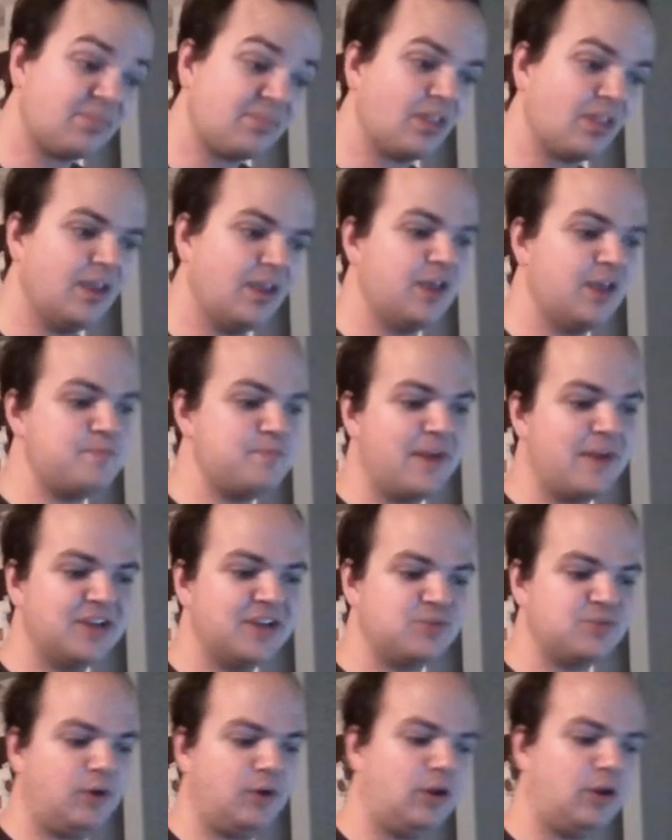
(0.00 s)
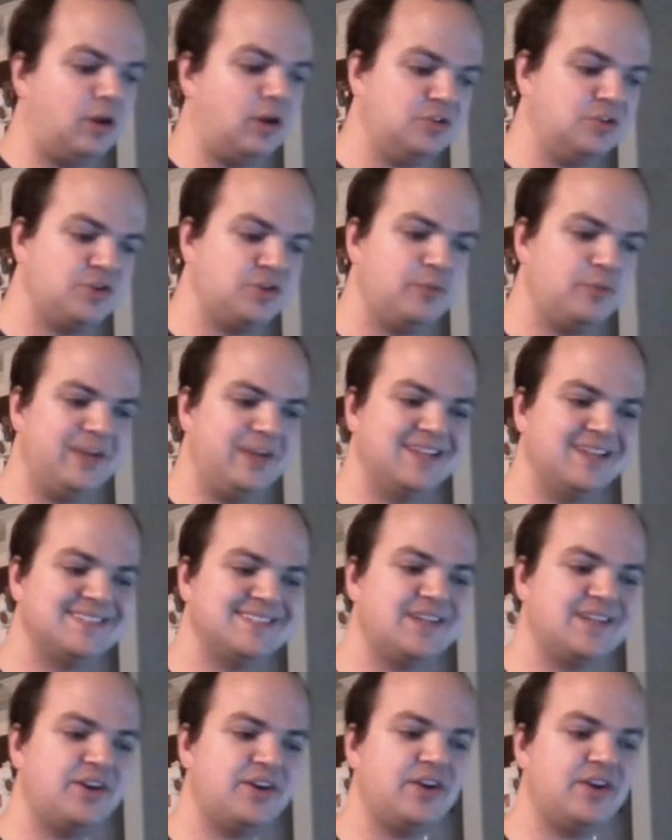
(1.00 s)
it might as well also be
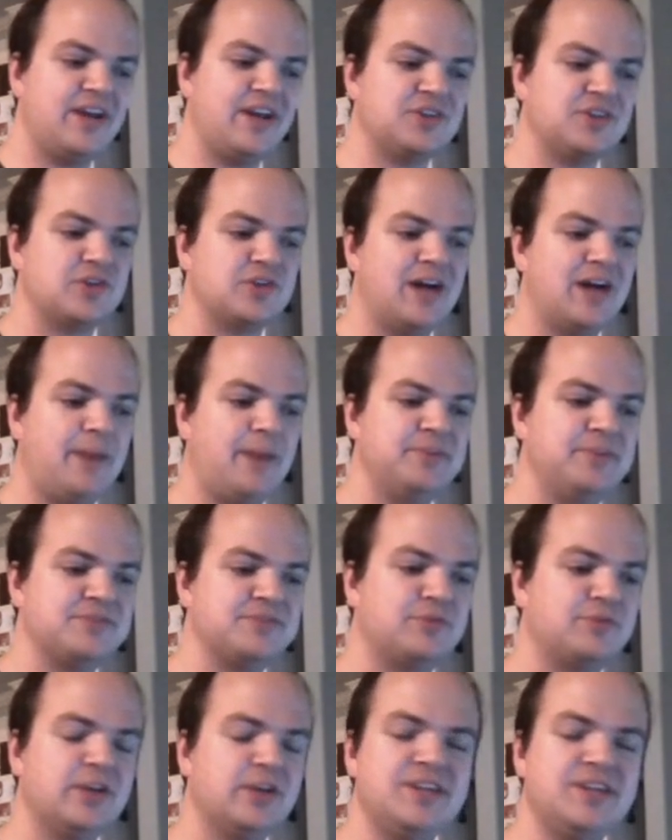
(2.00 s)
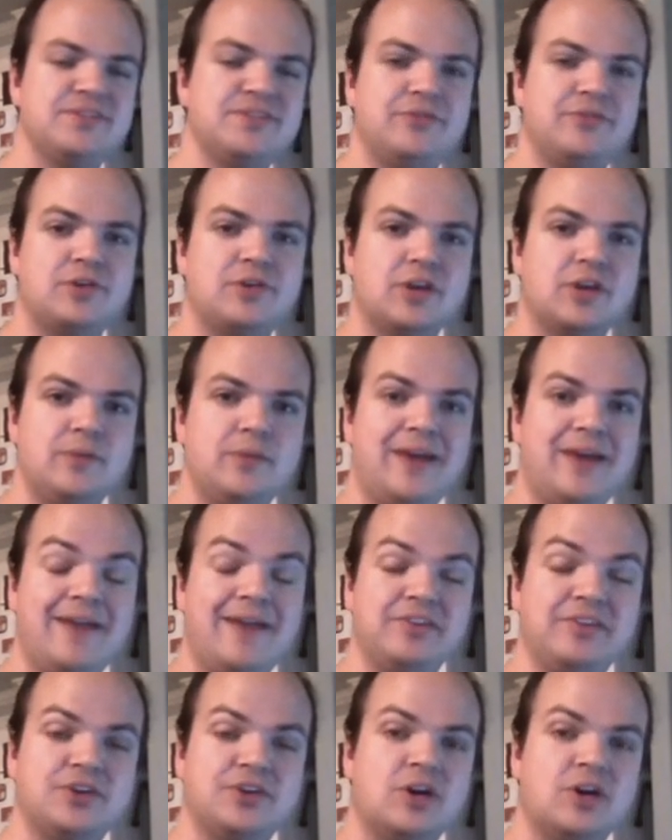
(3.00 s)
considered extra copies of rookies if you're going to be
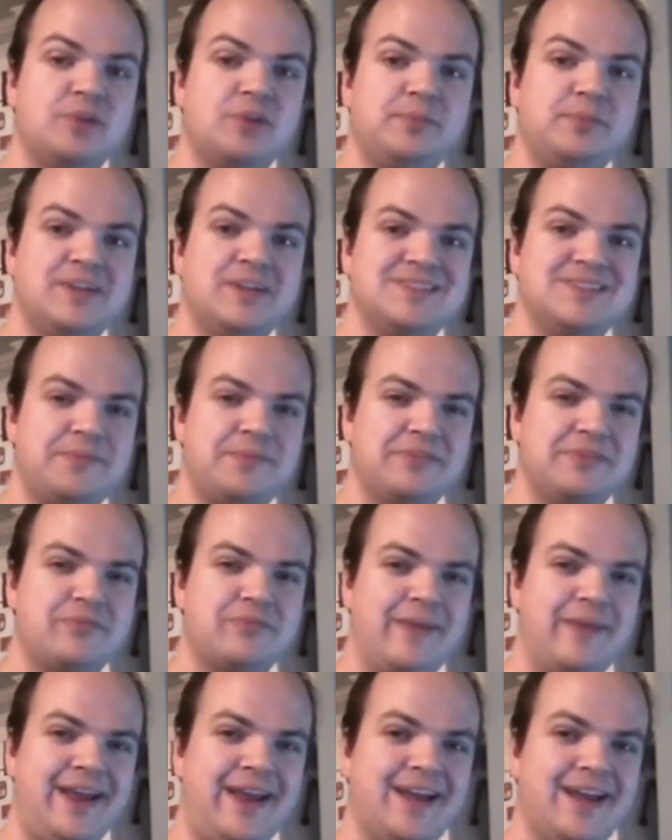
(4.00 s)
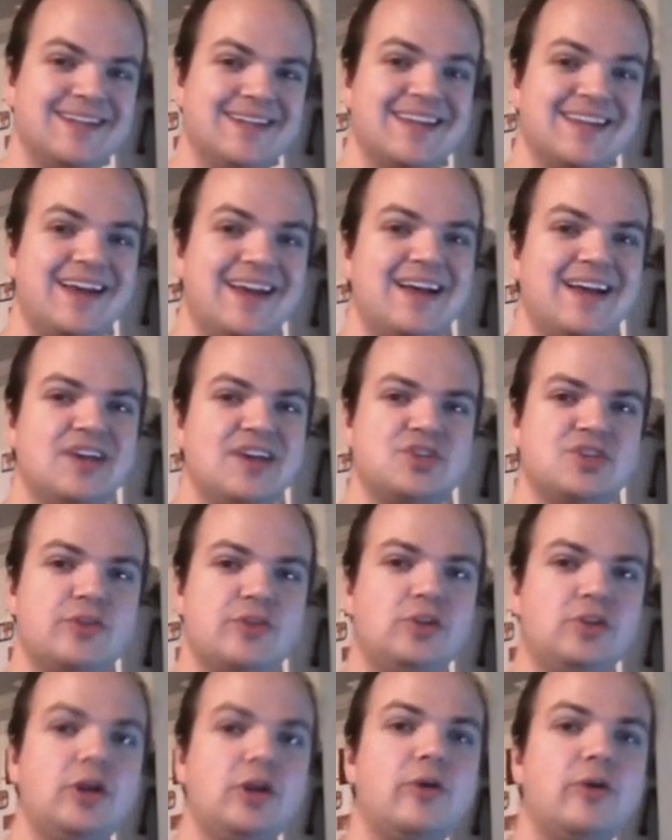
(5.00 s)
having to hard play something from hand. So
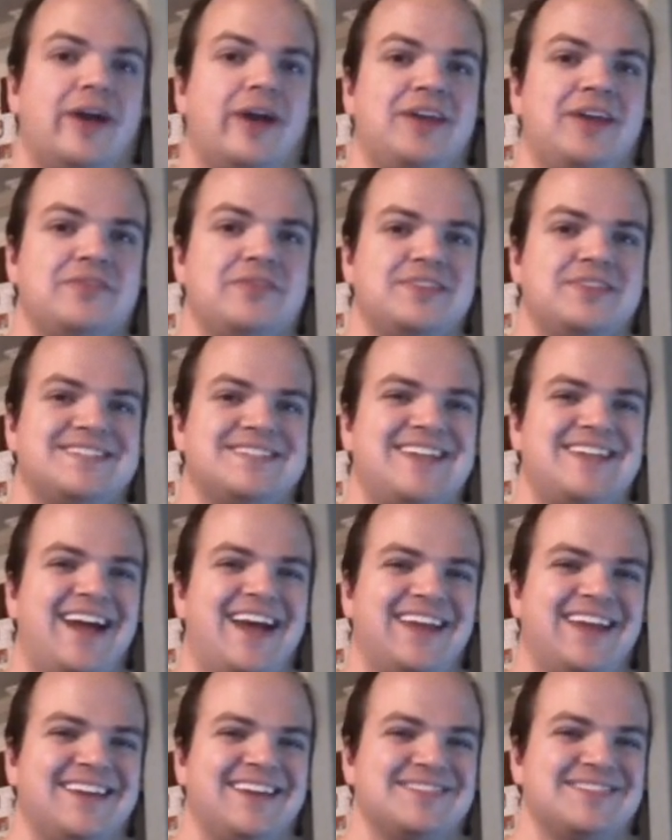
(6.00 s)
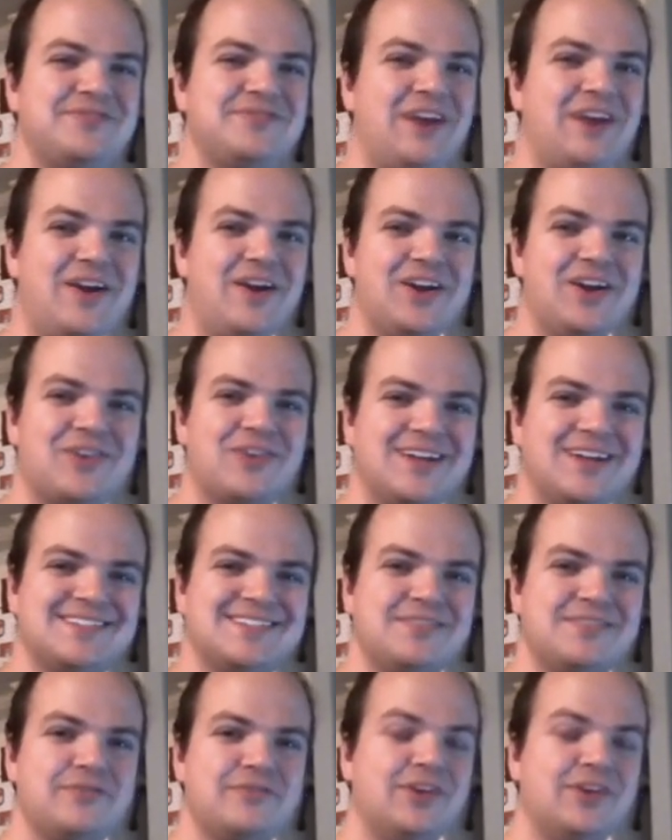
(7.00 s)
the lower end of this deck is very
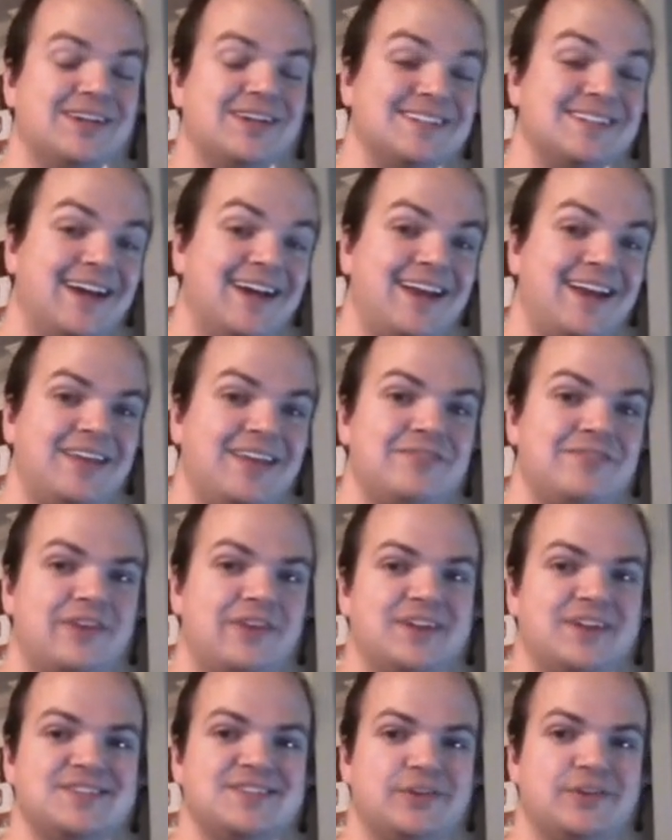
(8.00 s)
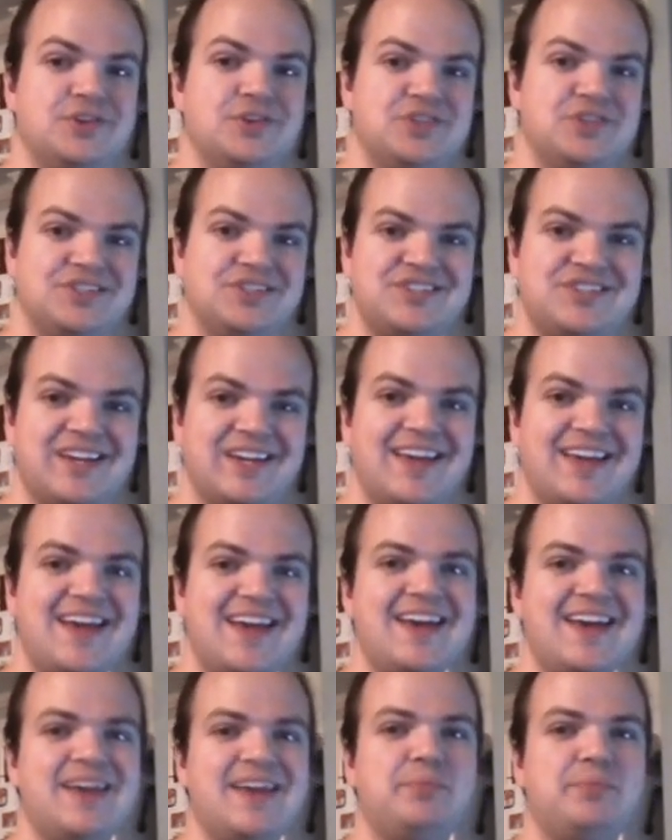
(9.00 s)
aggressive, very tight, and very synergistic.
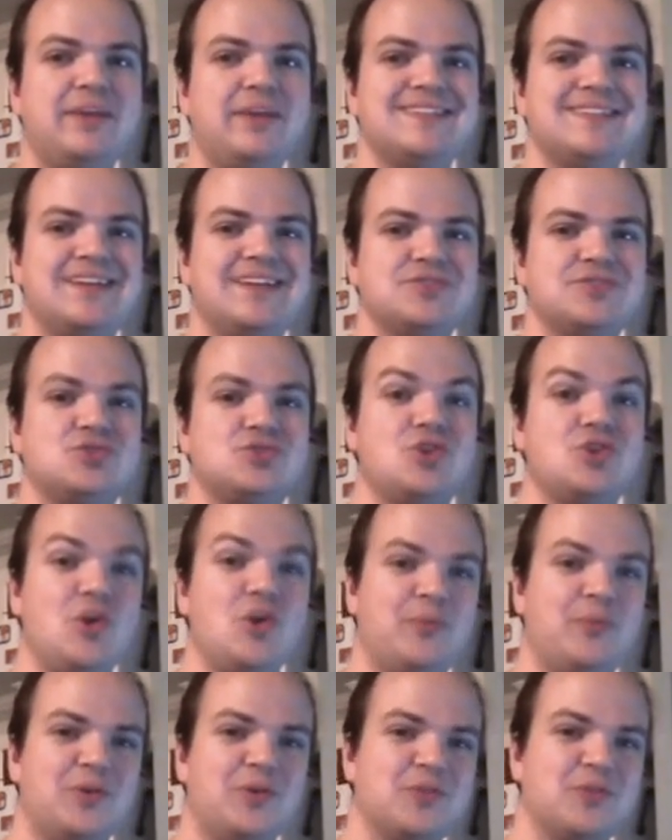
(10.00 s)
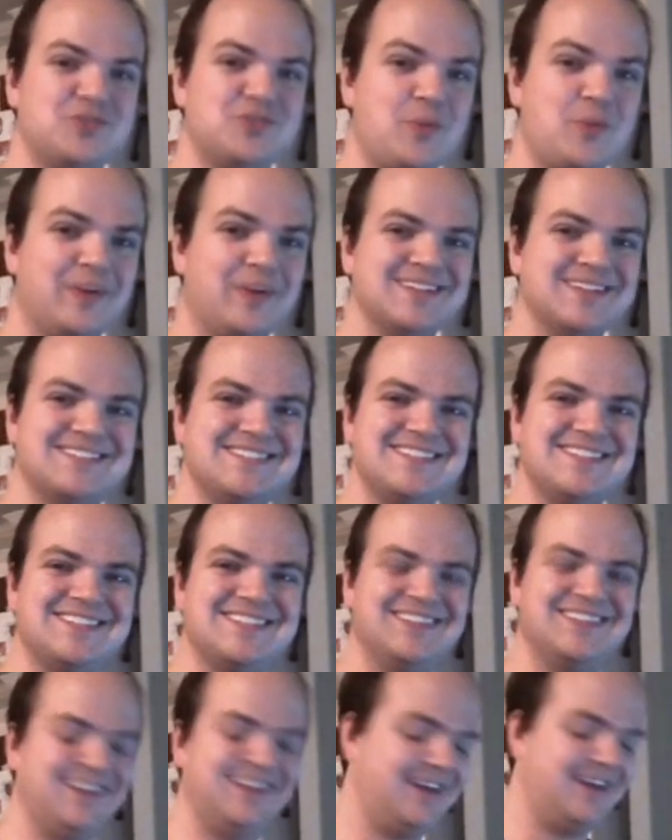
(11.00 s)
It plays out super, super
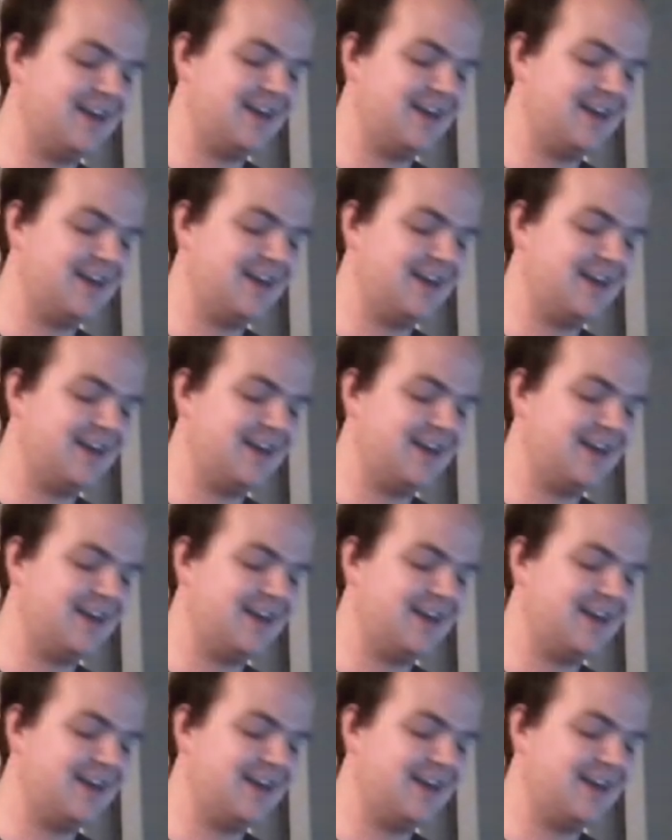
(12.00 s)
consistently.